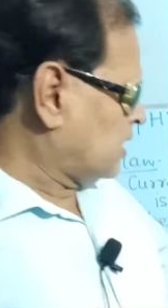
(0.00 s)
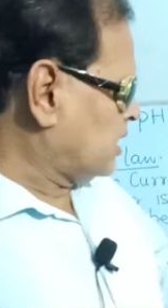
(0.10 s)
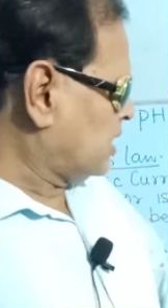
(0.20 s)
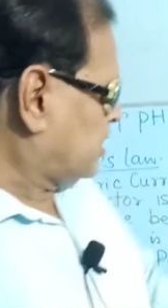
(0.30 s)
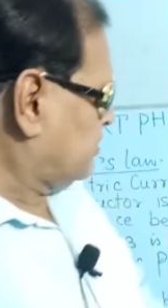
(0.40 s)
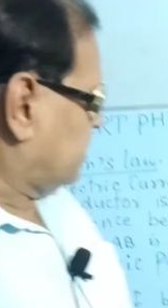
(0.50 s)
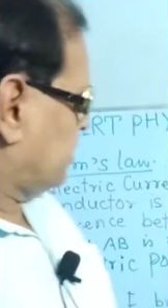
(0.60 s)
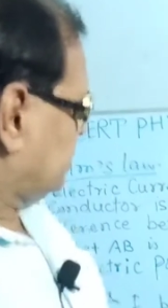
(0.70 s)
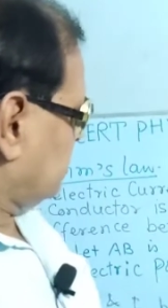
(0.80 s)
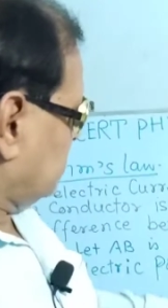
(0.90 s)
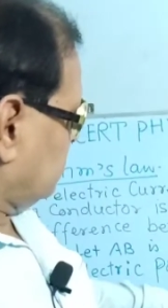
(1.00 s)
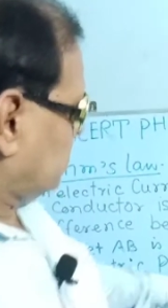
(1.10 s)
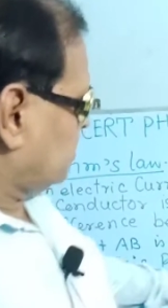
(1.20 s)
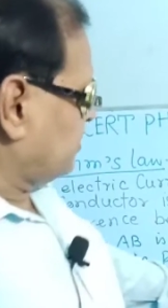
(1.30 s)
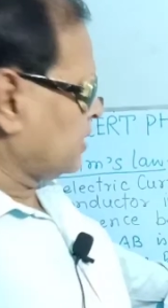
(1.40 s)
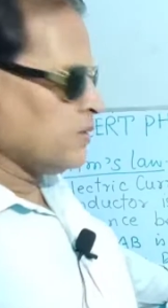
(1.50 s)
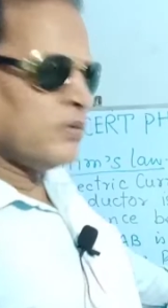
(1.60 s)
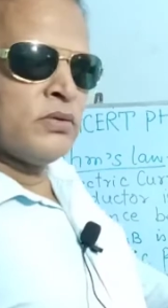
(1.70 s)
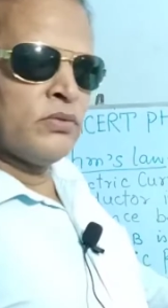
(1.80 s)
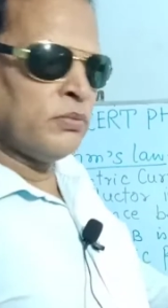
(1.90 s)
A and B will
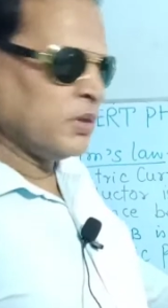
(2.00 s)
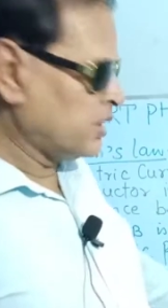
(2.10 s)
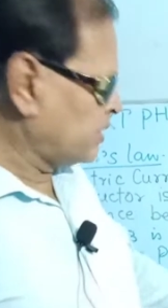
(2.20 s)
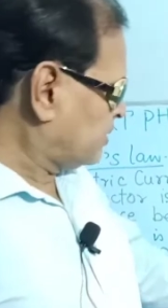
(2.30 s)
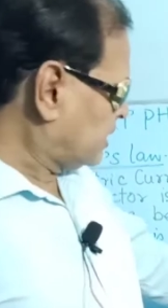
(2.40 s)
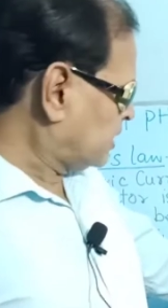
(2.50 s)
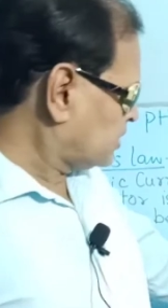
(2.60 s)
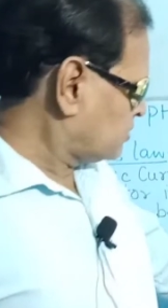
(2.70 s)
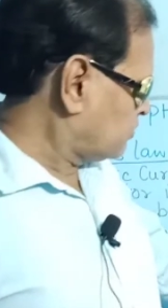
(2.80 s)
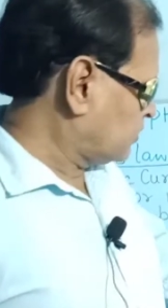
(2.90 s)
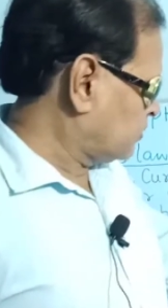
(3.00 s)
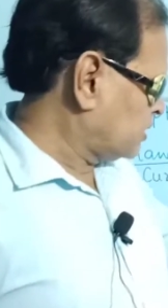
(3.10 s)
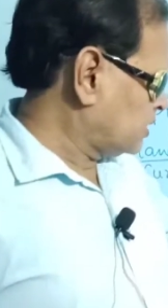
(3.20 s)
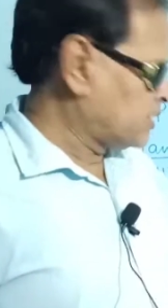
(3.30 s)
be VA minus VB,